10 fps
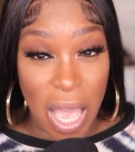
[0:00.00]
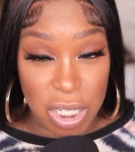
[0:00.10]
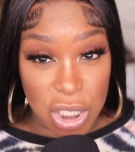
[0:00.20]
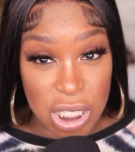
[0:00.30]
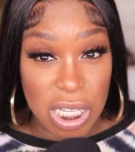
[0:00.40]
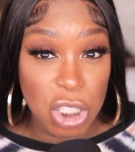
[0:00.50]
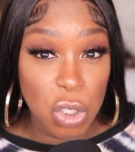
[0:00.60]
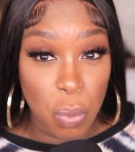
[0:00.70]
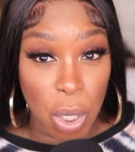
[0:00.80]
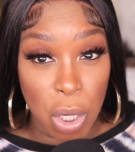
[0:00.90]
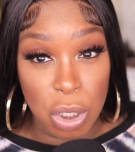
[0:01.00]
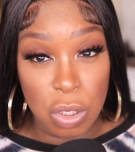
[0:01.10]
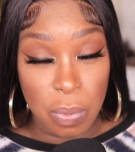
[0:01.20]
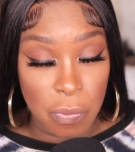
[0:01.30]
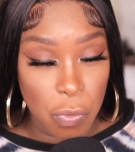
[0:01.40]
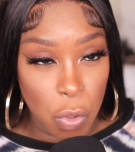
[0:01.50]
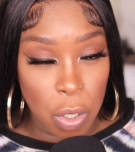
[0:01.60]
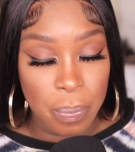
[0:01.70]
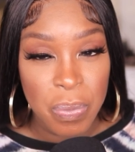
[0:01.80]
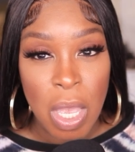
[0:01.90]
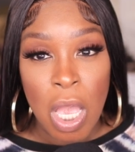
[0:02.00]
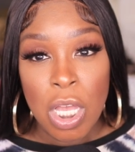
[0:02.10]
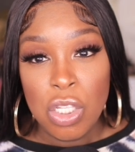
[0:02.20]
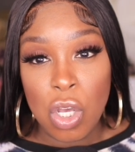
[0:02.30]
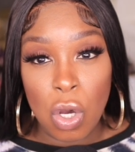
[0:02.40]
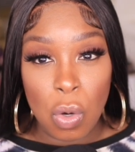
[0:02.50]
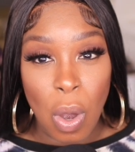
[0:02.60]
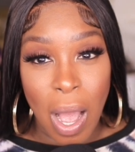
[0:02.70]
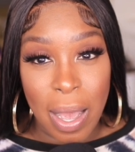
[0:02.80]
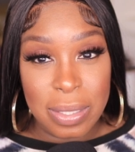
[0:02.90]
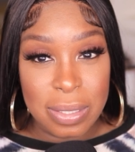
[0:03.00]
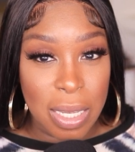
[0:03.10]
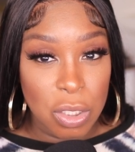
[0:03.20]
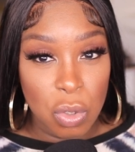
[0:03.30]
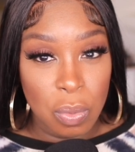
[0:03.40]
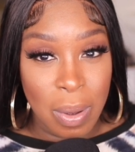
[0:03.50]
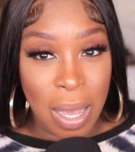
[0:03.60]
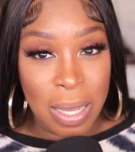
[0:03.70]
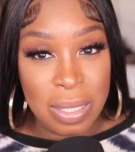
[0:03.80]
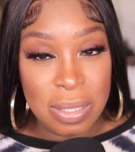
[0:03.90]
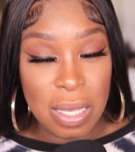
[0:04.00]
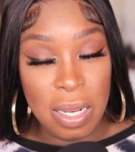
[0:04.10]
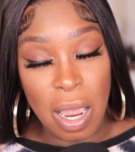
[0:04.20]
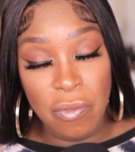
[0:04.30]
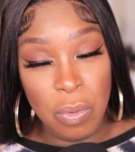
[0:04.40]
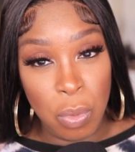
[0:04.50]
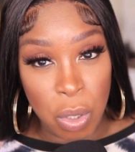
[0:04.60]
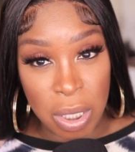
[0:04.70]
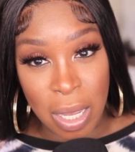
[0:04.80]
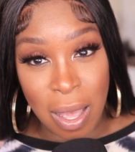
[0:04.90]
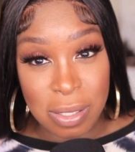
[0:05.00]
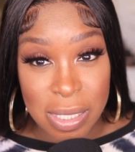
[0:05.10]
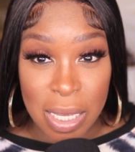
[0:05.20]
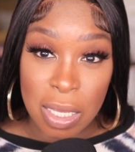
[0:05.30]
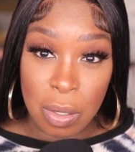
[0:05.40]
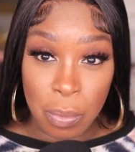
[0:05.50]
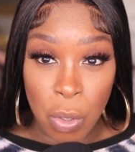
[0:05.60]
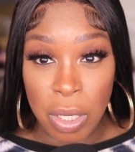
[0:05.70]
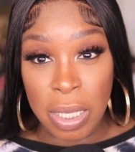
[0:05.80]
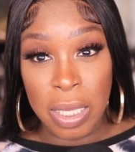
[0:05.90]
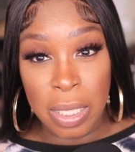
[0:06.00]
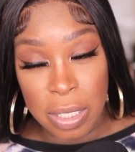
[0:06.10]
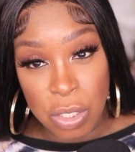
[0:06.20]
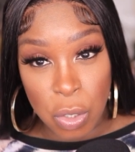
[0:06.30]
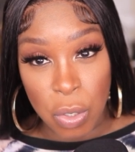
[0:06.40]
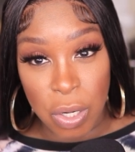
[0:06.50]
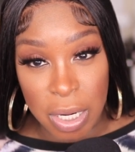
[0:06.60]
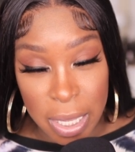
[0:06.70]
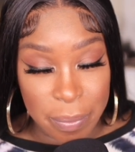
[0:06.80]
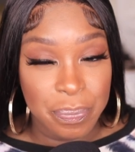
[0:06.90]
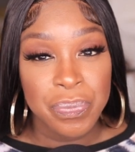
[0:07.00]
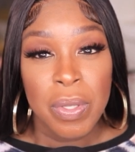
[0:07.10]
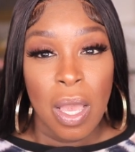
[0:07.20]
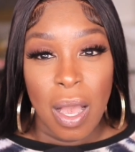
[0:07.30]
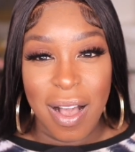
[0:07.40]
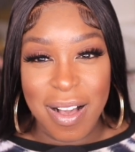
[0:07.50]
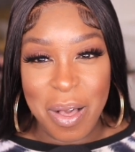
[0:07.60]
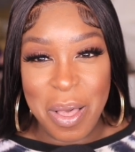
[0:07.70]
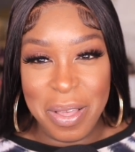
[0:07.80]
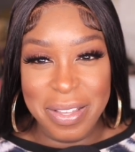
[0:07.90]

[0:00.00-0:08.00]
actions that you want her to perform. So I schedule mines, and every morning I'll say good morning, insert her name. Um,